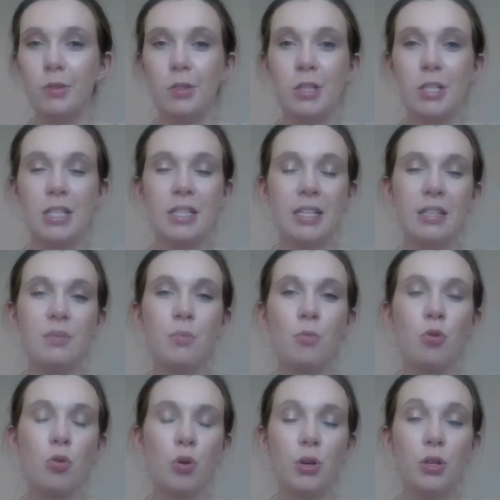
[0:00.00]
6
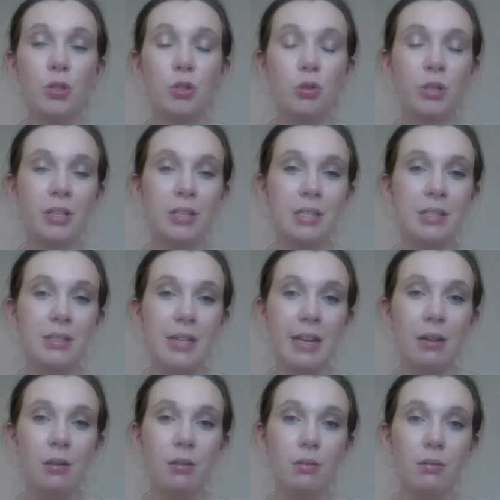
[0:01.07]
more during the
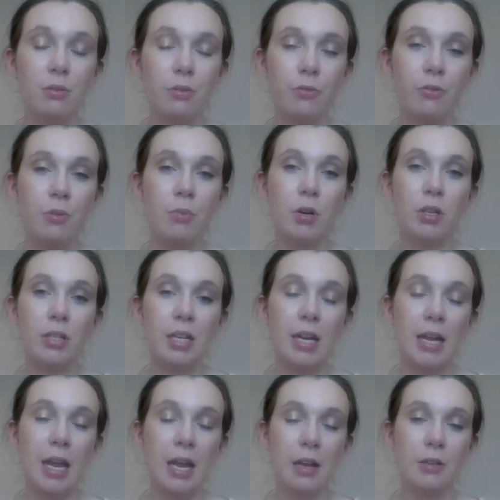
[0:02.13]
sale from Ulta
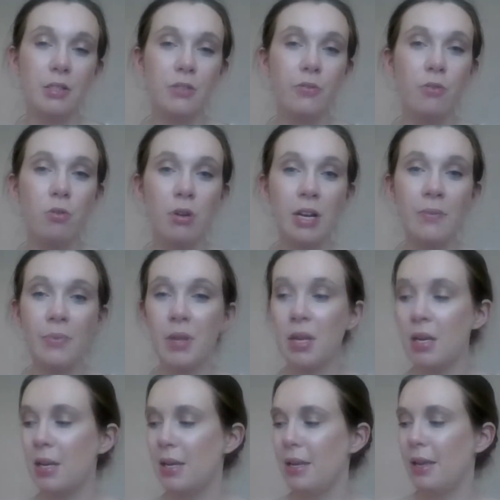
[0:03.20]
and Sephora.
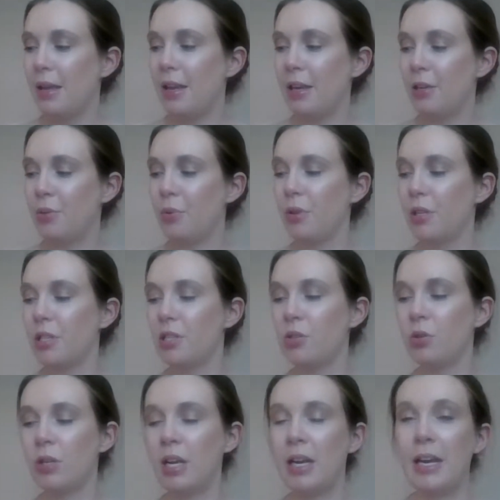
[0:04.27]
And with the
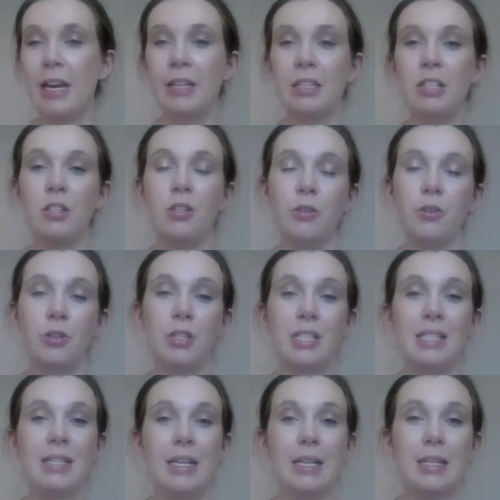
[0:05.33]
Zoya, I added another
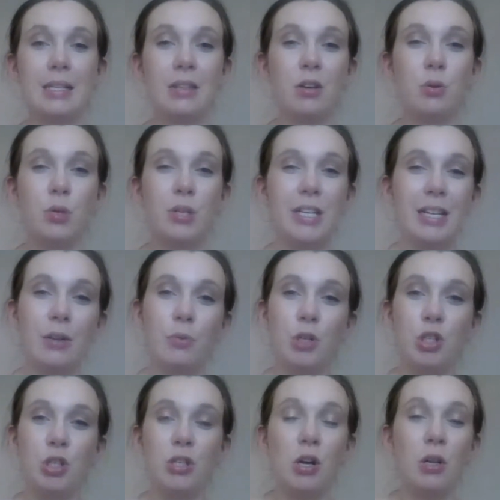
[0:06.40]
6, though technically we
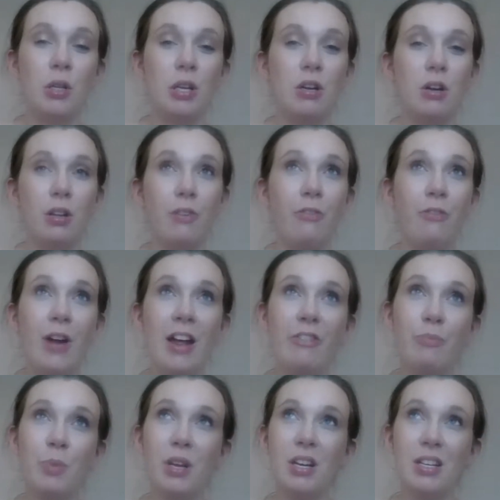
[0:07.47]
should only call it 5
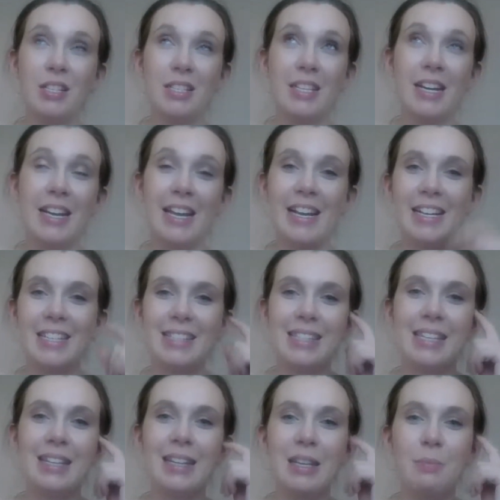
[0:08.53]
because I
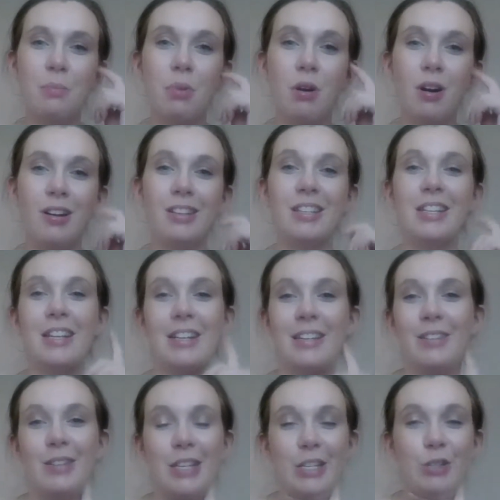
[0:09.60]
accidentally bought
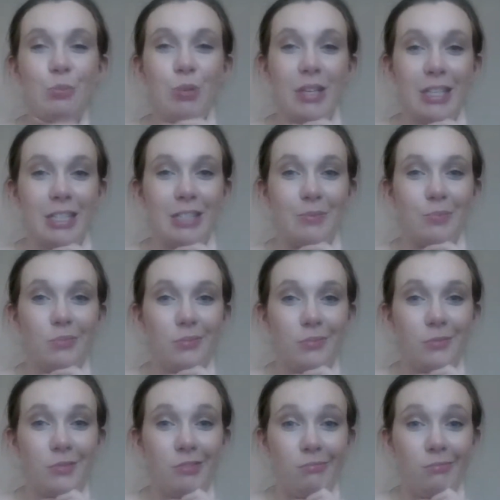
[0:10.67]
a duplicate.
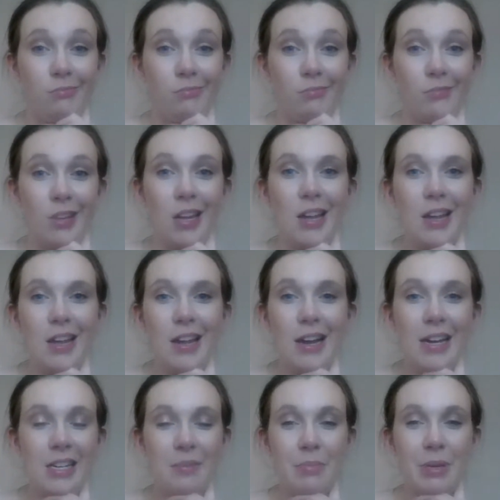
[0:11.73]
I
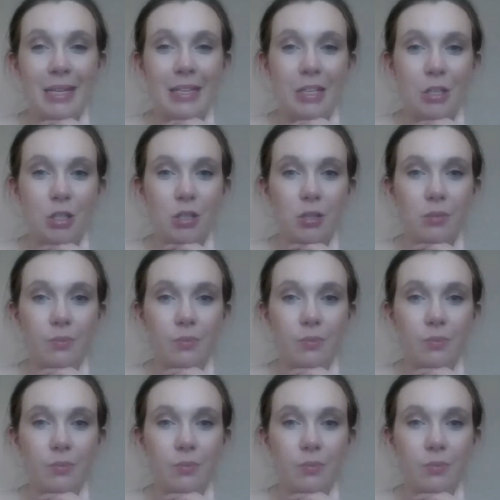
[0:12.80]
didn't pay attention.